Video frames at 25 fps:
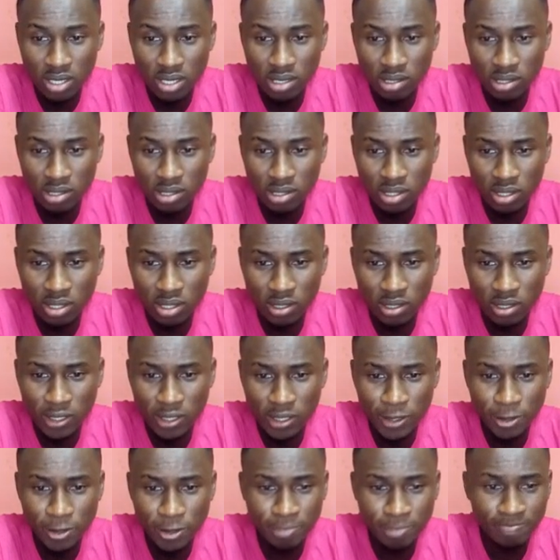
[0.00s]

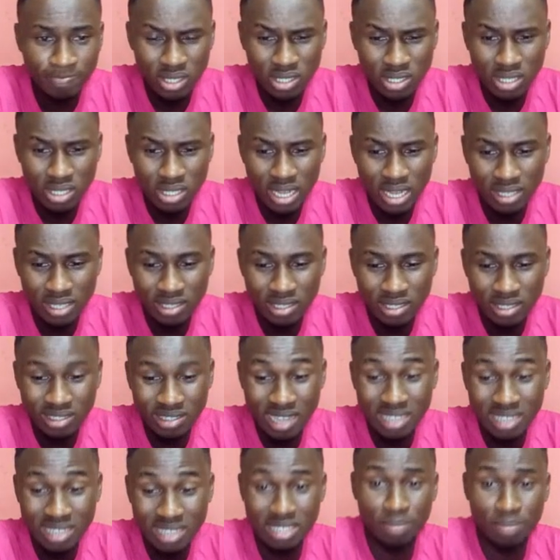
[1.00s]
is like the
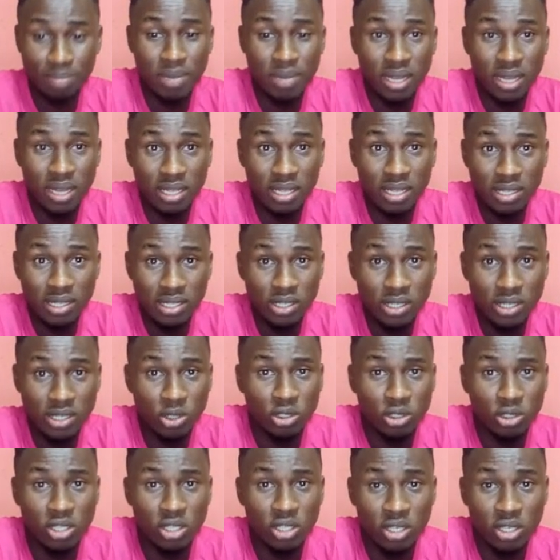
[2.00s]
taskbar
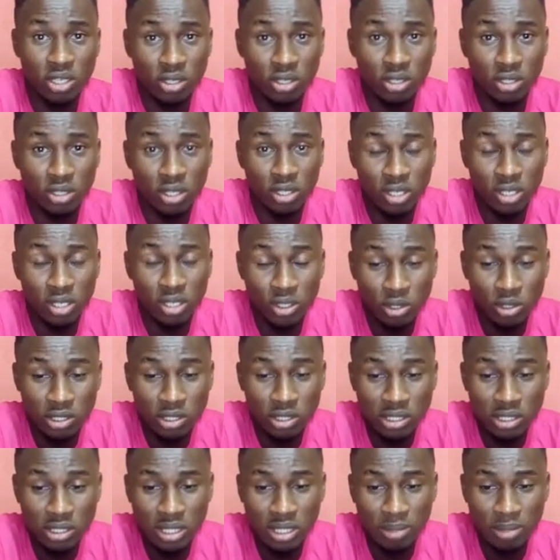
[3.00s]
on Linux
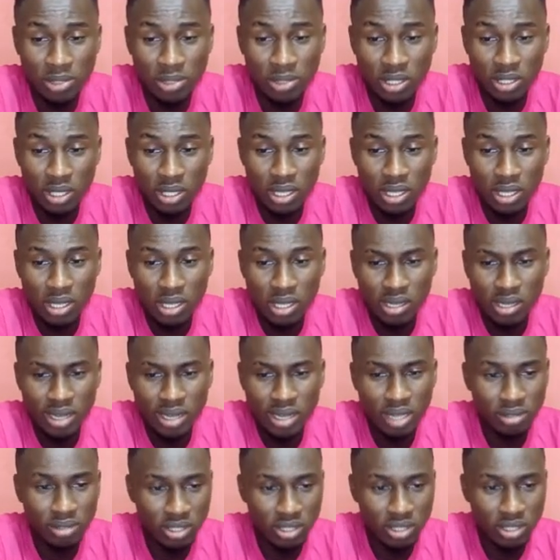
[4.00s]
systems.
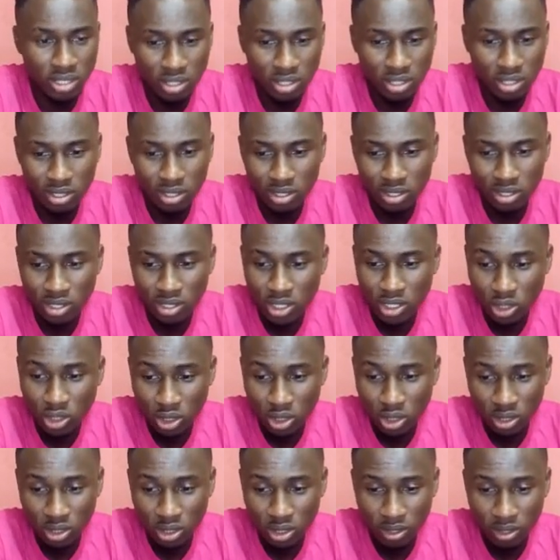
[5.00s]
This
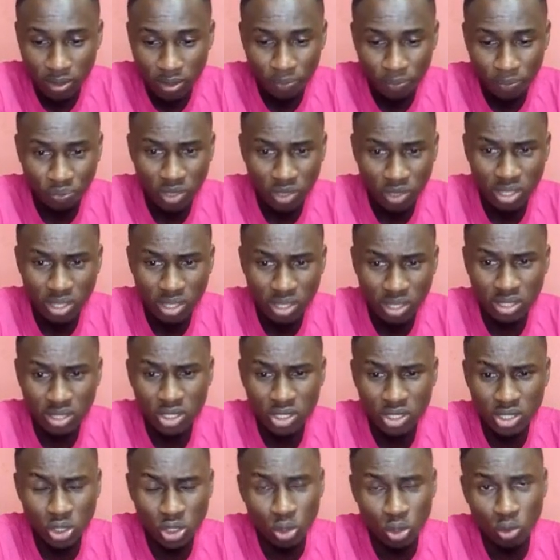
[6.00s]

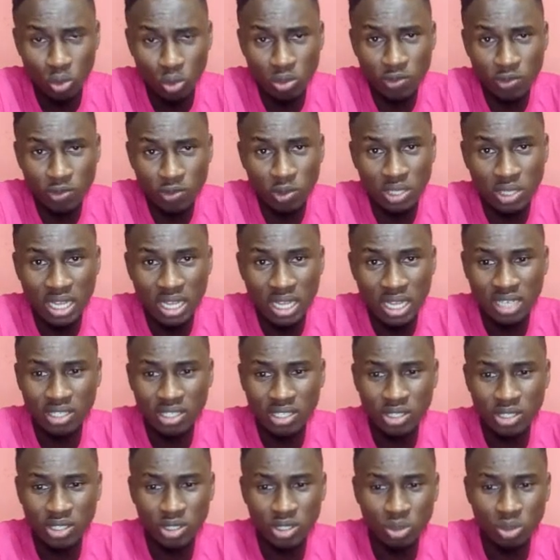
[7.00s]
is not only for
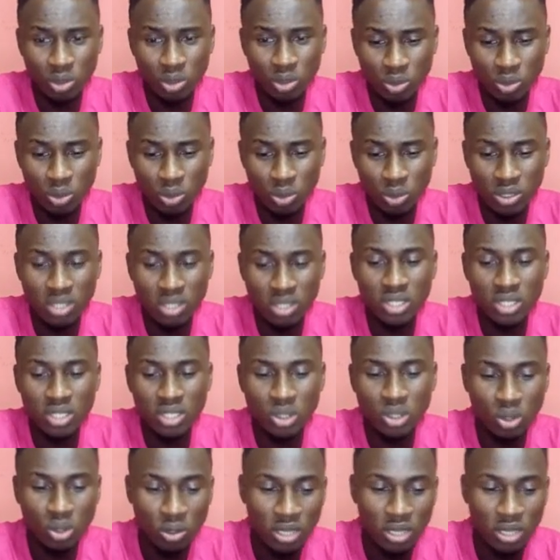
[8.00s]
Kali. You see
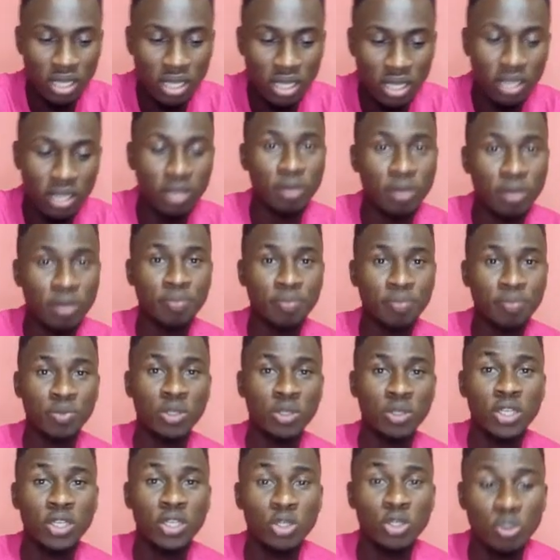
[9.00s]
this on other
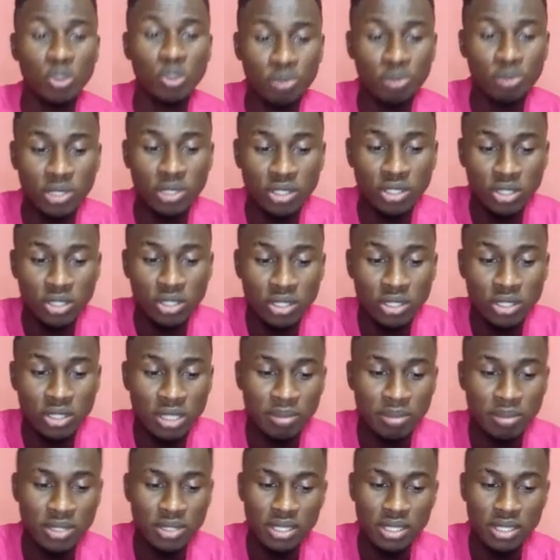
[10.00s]
Linux operating
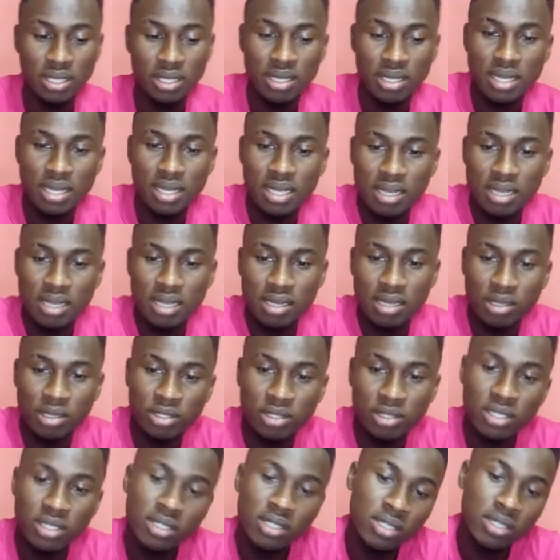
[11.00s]
systems. Now
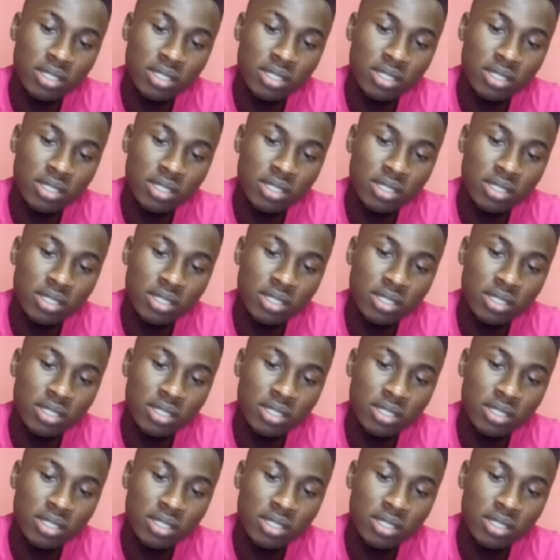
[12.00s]
you see